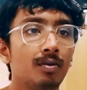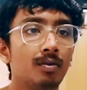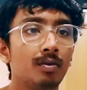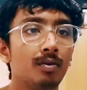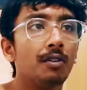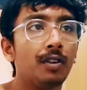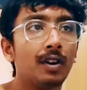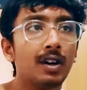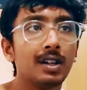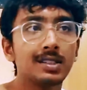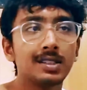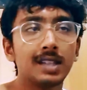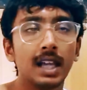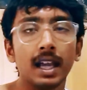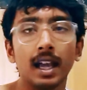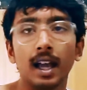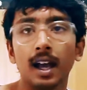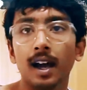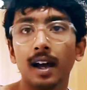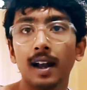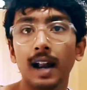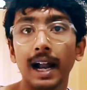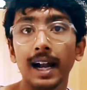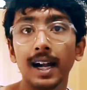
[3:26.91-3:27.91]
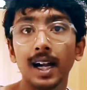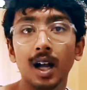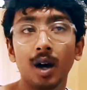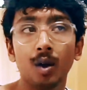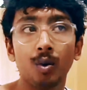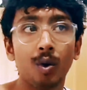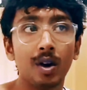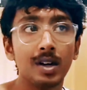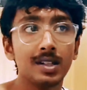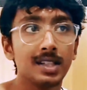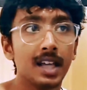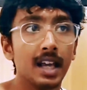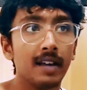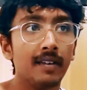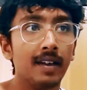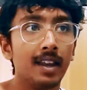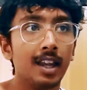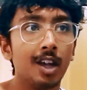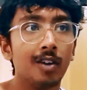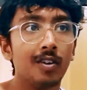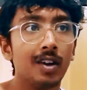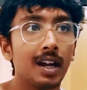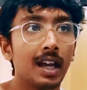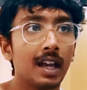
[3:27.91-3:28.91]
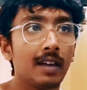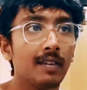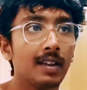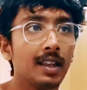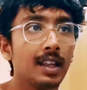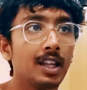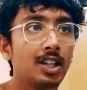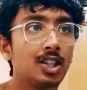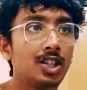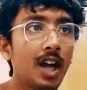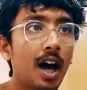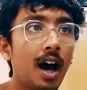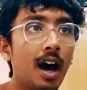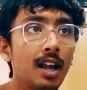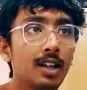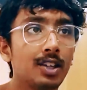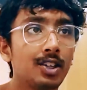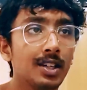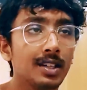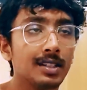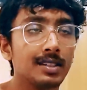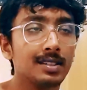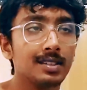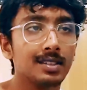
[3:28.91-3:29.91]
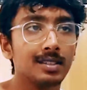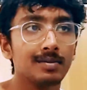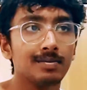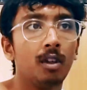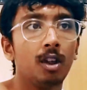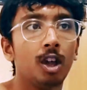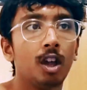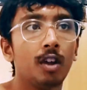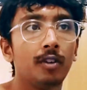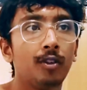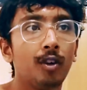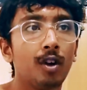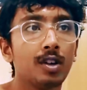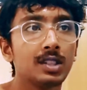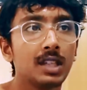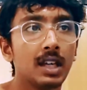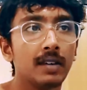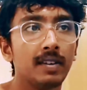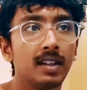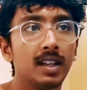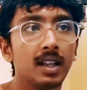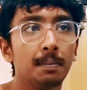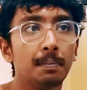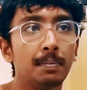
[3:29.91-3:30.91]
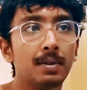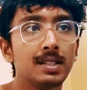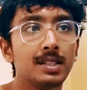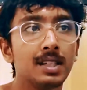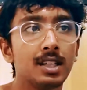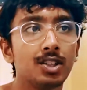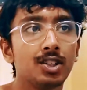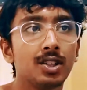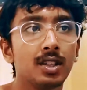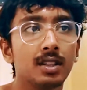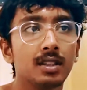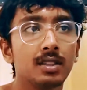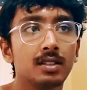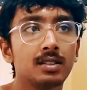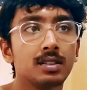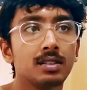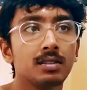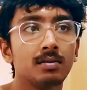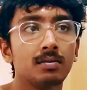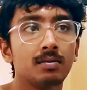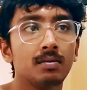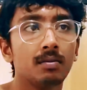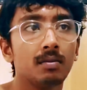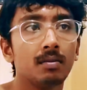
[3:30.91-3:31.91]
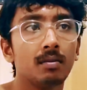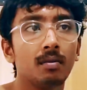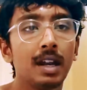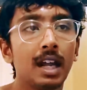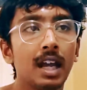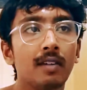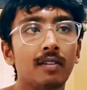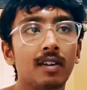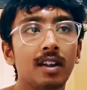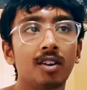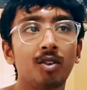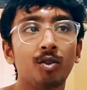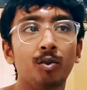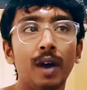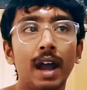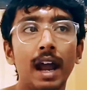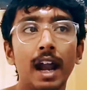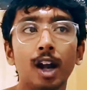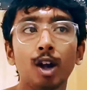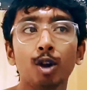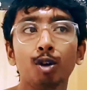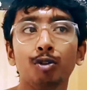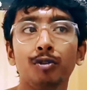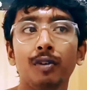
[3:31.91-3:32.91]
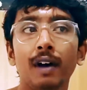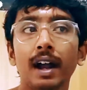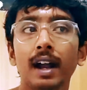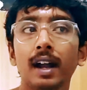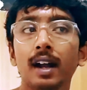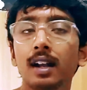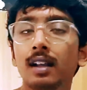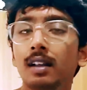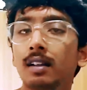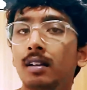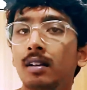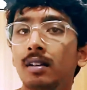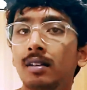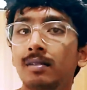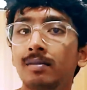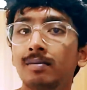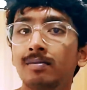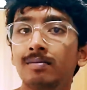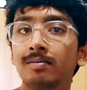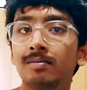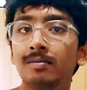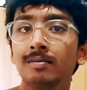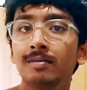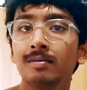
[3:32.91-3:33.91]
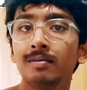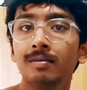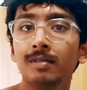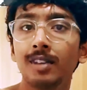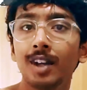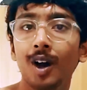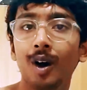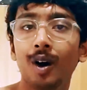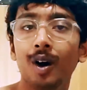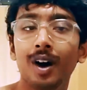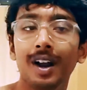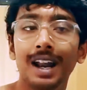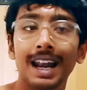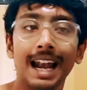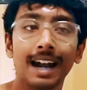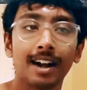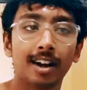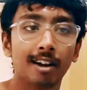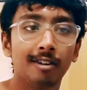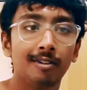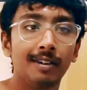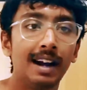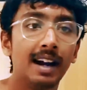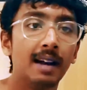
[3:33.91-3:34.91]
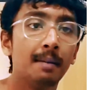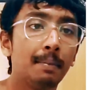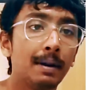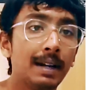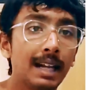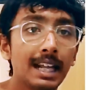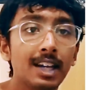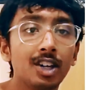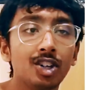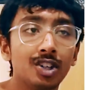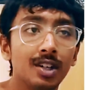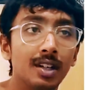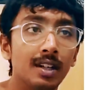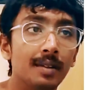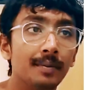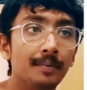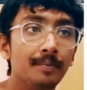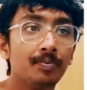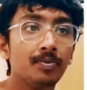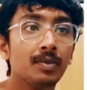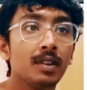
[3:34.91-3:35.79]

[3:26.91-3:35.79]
First thing, write down what's given. You are given the charges. You are of course given the positions. You have been given where to find your electric field and potential.